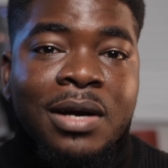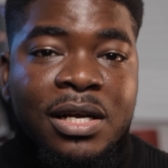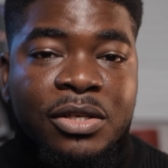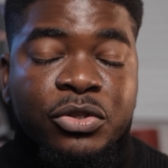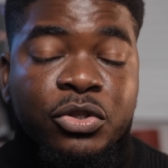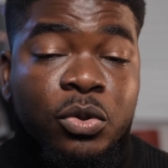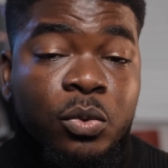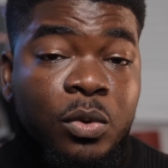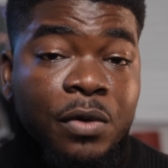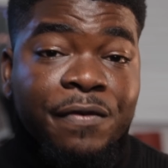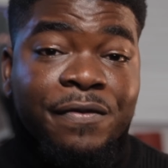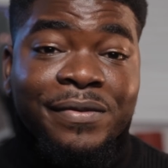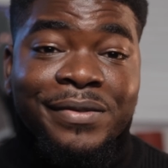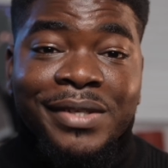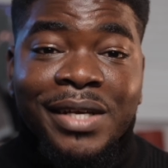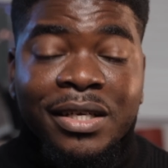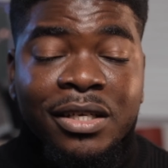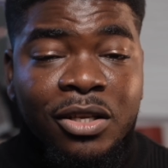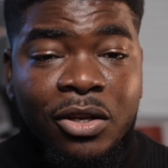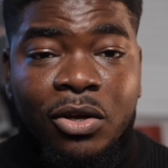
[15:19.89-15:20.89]
right, so we've
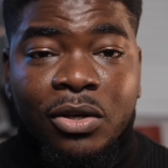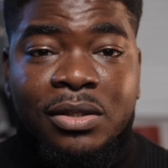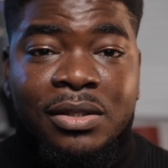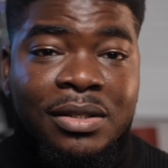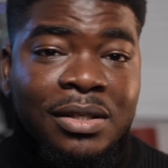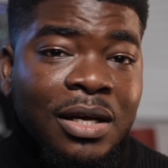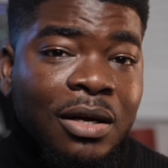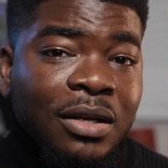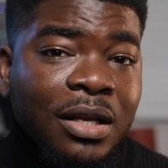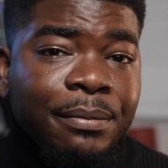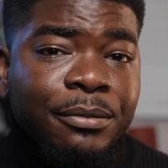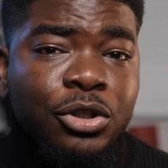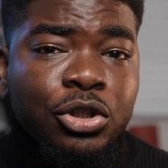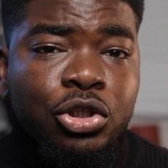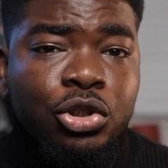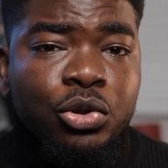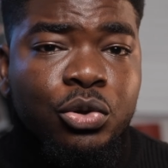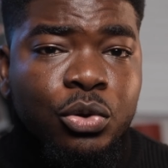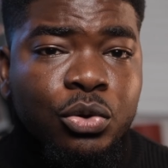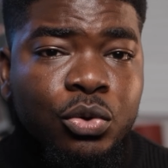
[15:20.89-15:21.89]
said a lot. Now let me
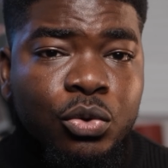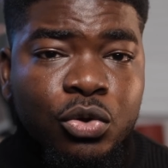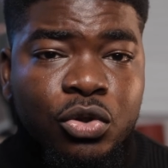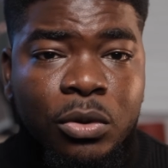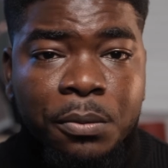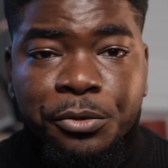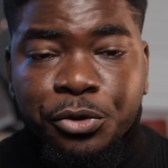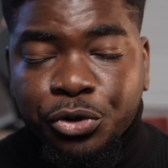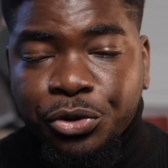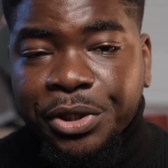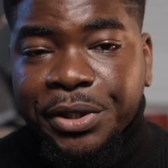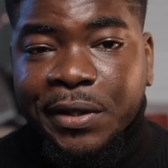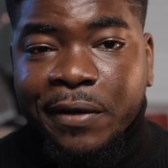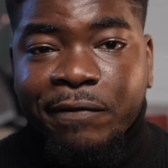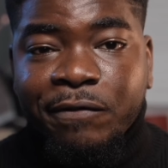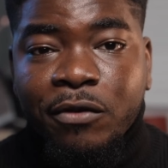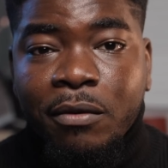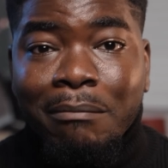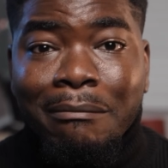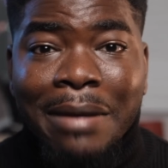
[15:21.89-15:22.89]
show you some trading
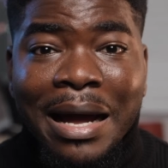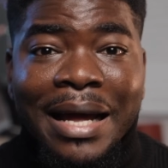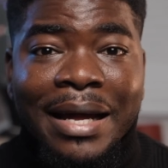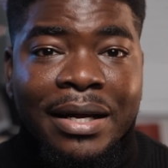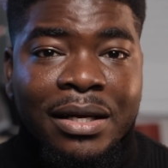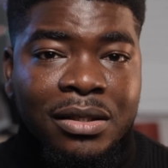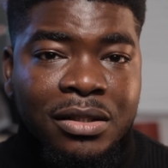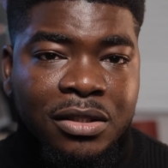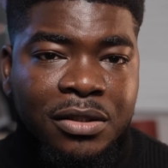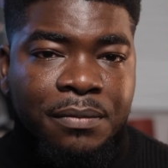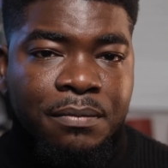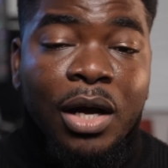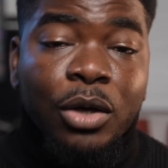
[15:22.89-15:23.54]
from my end.